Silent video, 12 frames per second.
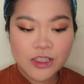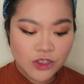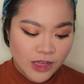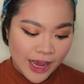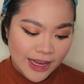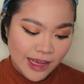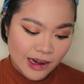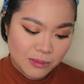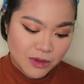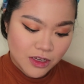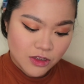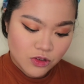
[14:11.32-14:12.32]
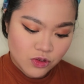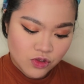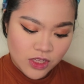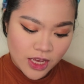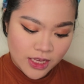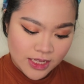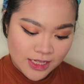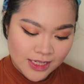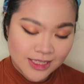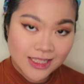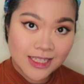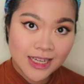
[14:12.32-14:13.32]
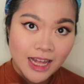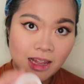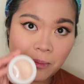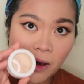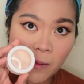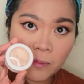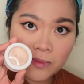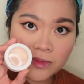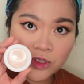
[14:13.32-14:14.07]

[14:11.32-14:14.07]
So the highlight I'm gonna use today is the Colourpop